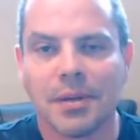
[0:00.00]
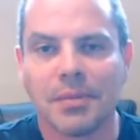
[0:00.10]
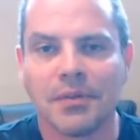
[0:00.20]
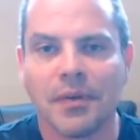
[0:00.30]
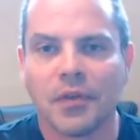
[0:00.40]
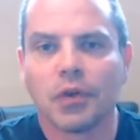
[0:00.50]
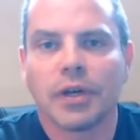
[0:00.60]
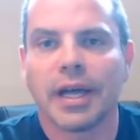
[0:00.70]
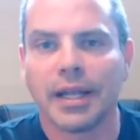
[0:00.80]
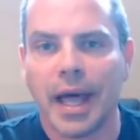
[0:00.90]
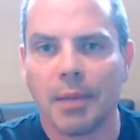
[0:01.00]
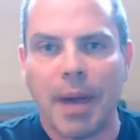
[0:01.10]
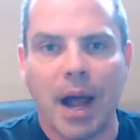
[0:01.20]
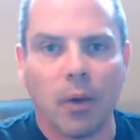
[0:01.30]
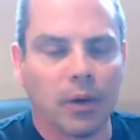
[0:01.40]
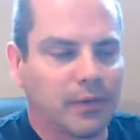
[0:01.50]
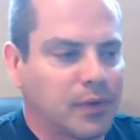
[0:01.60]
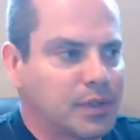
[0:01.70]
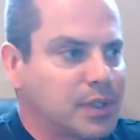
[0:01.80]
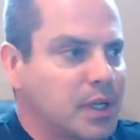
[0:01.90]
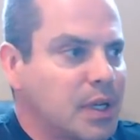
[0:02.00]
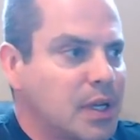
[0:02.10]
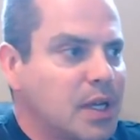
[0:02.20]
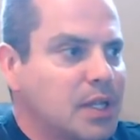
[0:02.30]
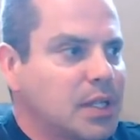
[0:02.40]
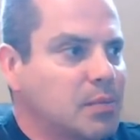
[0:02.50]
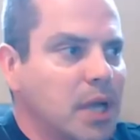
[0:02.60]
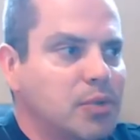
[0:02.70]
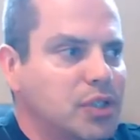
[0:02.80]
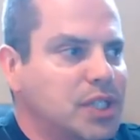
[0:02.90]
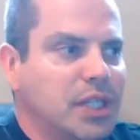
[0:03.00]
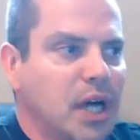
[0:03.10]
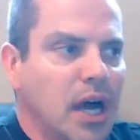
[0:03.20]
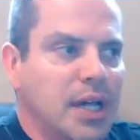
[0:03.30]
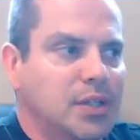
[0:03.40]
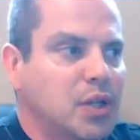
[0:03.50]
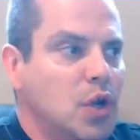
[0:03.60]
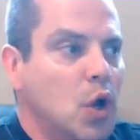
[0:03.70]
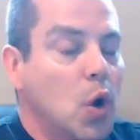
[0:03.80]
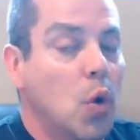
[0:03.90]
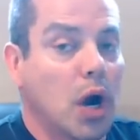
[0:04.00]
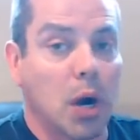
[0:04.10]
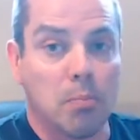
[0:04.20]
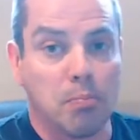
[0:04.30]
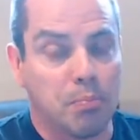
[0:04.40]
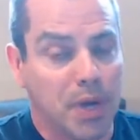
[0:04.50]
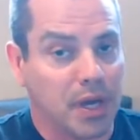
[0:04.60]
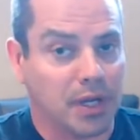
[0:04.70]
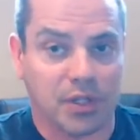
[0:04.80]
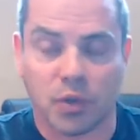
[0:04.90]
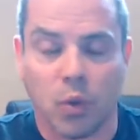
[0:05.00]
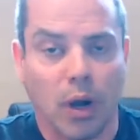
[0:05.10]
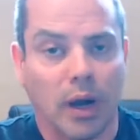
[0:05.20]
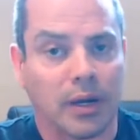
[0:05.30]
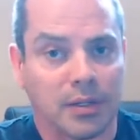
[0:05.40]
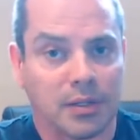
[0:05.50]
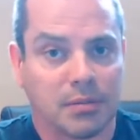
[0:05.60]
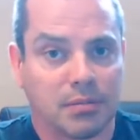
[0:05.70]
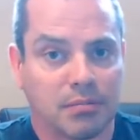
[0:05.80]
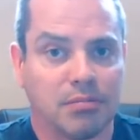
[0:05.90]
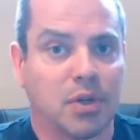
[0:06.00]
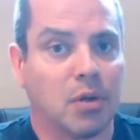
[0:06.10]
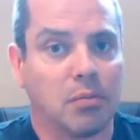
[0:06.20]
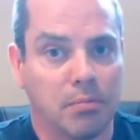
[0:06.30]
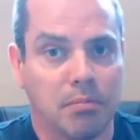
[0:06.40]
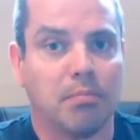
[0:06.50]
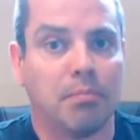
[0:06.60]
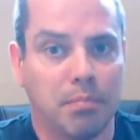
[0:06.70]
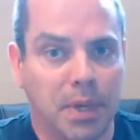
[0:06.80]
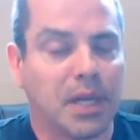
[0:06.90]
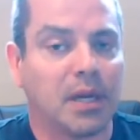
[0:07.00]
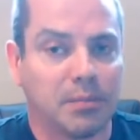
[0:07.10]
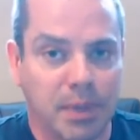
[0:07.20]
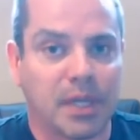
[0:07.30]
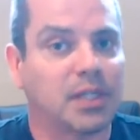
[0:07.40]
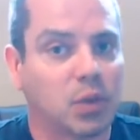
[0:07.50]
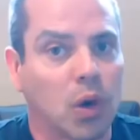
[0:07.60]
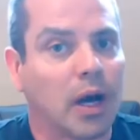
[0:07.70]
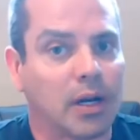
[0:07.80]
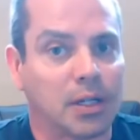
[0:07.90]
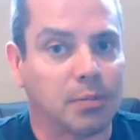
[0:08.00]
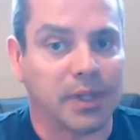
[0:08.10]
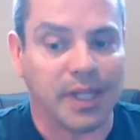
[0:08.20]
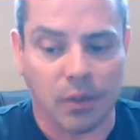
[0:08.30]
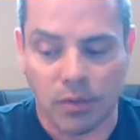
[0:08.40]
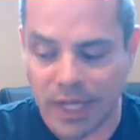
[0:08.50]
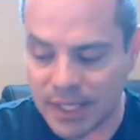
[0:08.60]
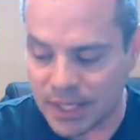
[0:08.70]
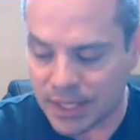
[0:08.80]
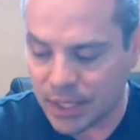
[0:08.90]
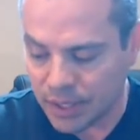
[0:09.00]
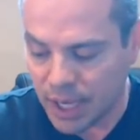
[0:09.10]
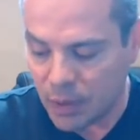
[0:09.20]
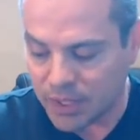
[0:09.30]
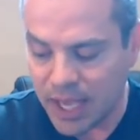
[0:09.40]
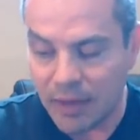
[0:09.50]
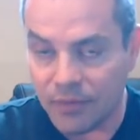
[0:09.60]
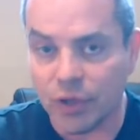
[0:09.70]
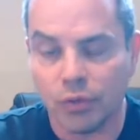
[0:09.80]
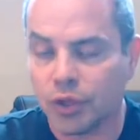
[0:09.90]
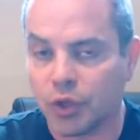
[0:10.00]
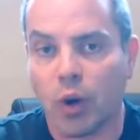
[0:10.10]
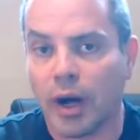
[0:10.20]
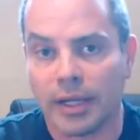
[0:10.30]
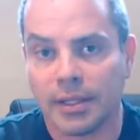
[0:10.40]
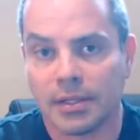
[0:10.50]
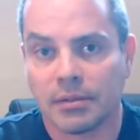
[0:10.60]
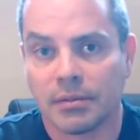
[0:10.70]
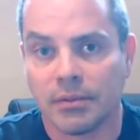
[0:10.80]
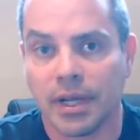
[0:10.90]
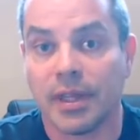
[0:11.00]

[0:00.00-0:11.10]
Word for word: I mean, if, if you look at a lot of power lifters, sometimes you'll see guys who are big squatters, you know, big, big squatters, but they don't necessarily always have huge quads, right?